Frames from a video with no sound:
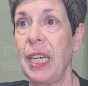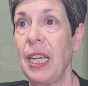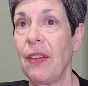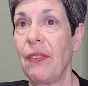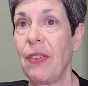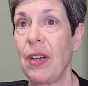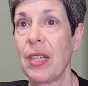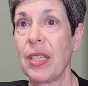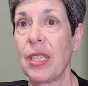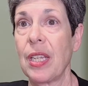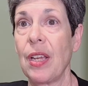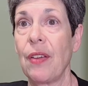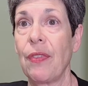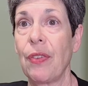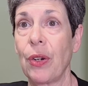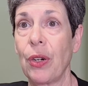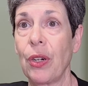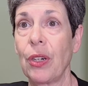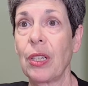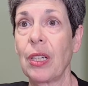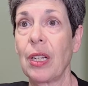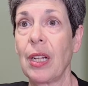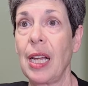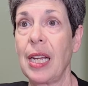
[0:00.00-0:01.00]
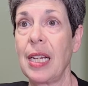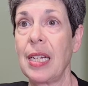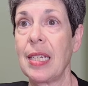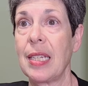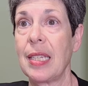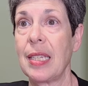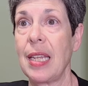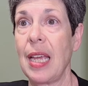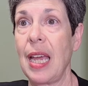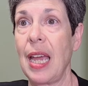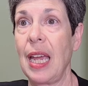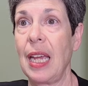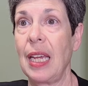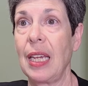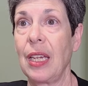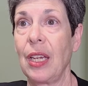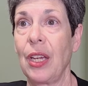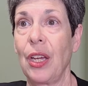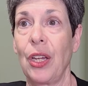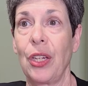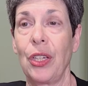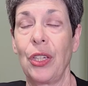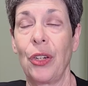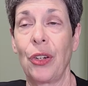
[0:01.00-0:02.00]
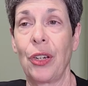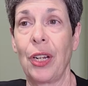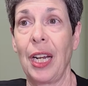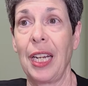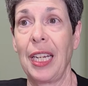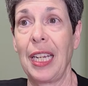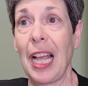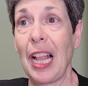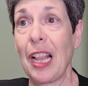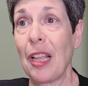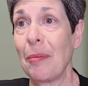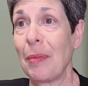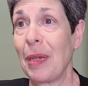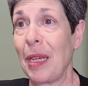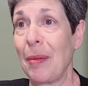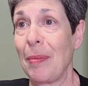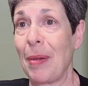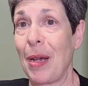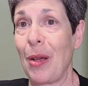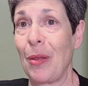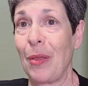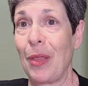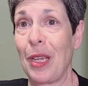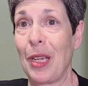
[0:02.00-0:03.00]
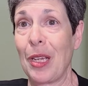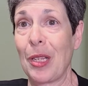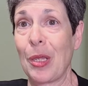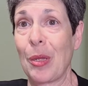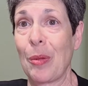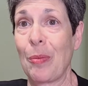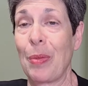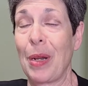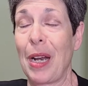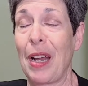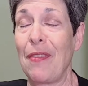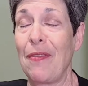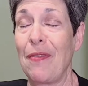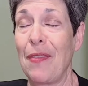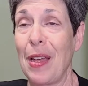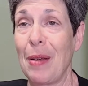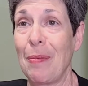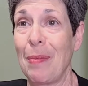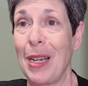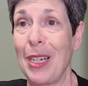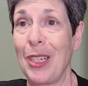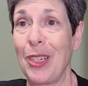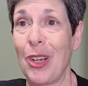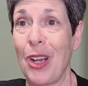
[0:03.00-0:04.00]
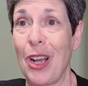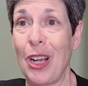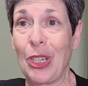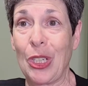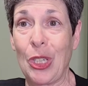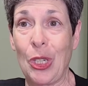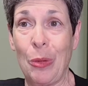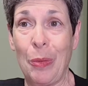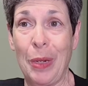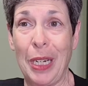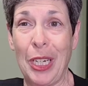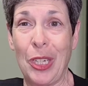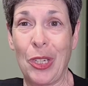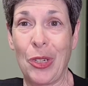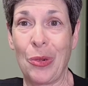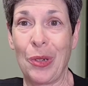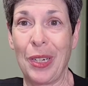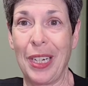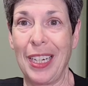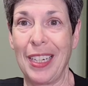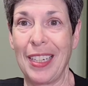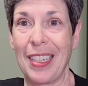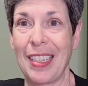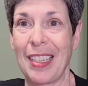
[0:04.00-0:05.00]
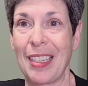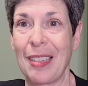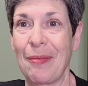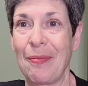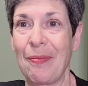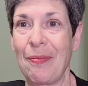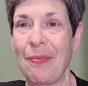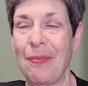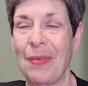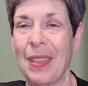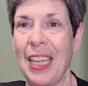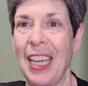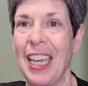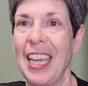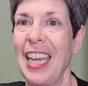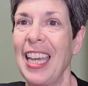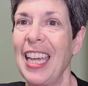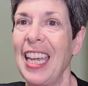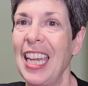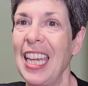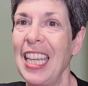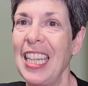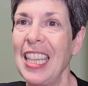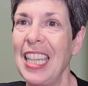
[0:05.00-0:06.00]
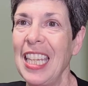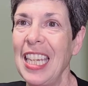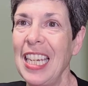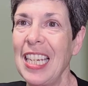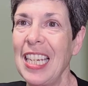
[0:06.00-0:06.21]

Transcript: of us have heard clients say, "You're going to yell at me about this, but I fed my dog too many treats." In these